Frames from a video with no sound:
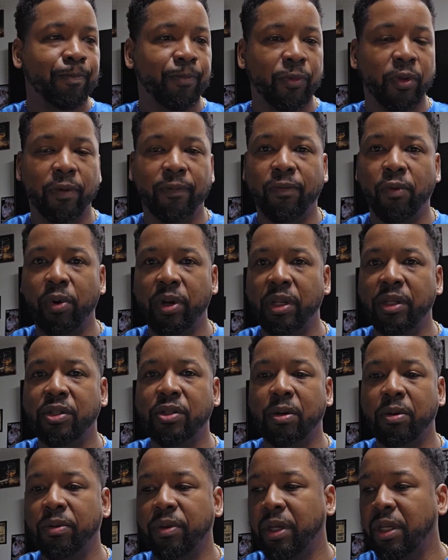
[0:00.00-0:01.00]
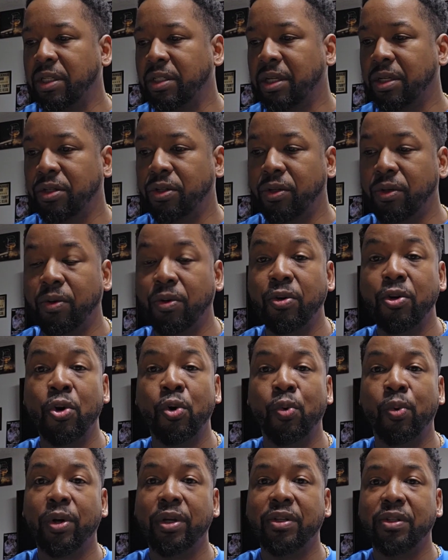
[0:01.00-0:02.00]
avoiding certain things because you know
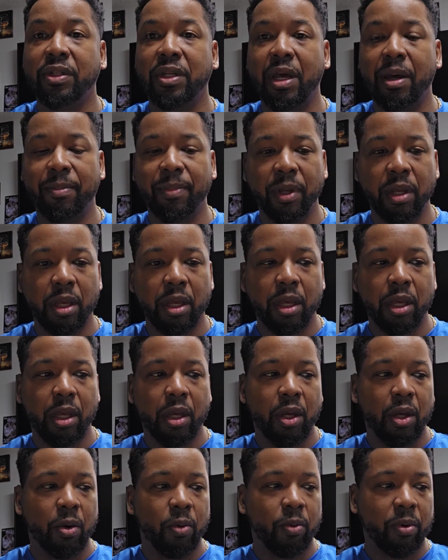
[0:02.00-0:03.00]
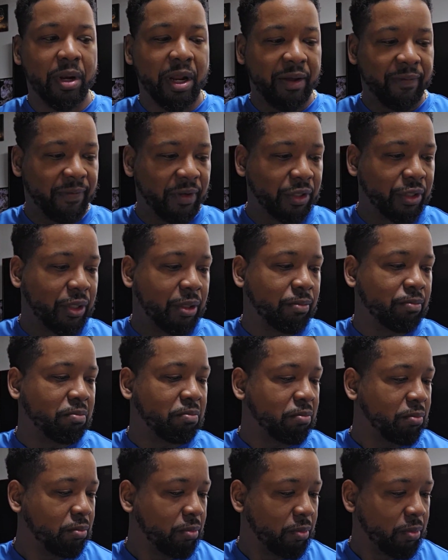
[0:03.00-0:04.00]
where to step. Where night vision,
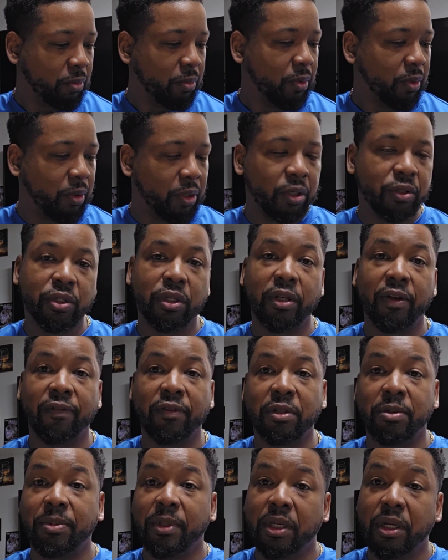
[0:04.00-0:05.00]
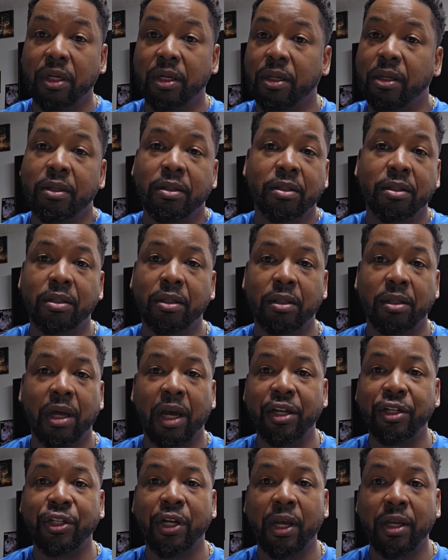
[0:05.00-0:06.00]
there's a difference because night
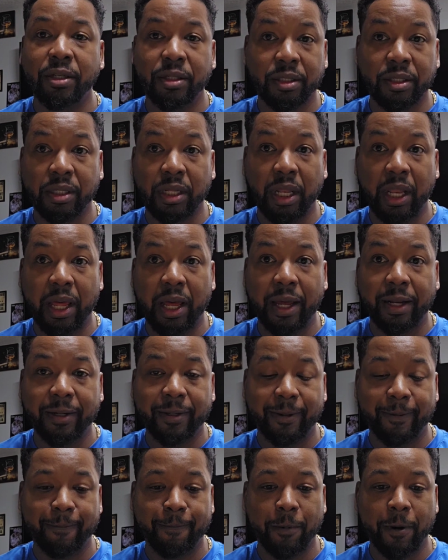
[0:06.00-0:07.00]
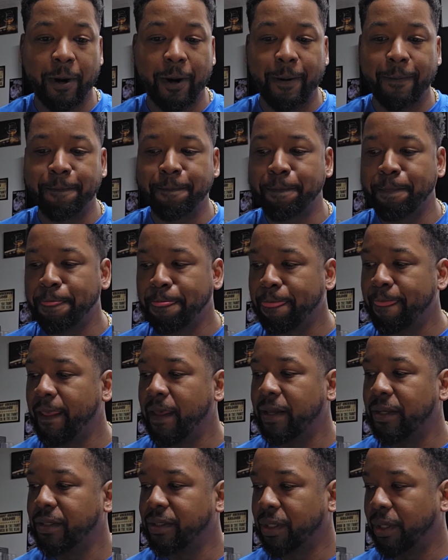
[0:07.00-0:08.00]
changes a lot, right?
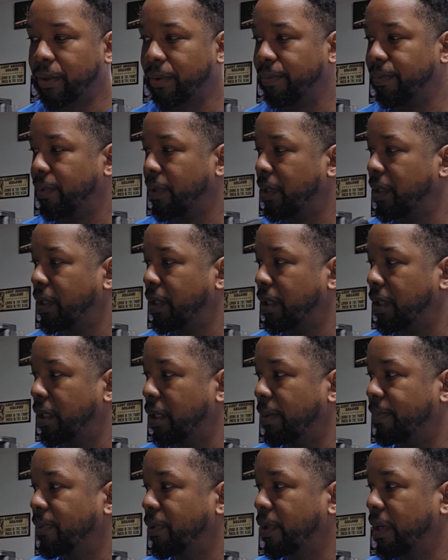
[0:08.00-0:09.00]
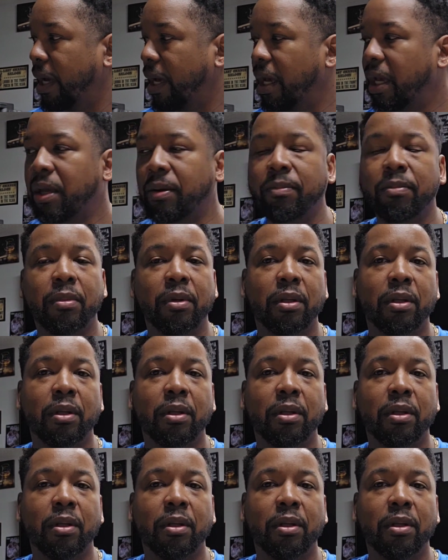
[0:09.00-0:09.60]
So up your game,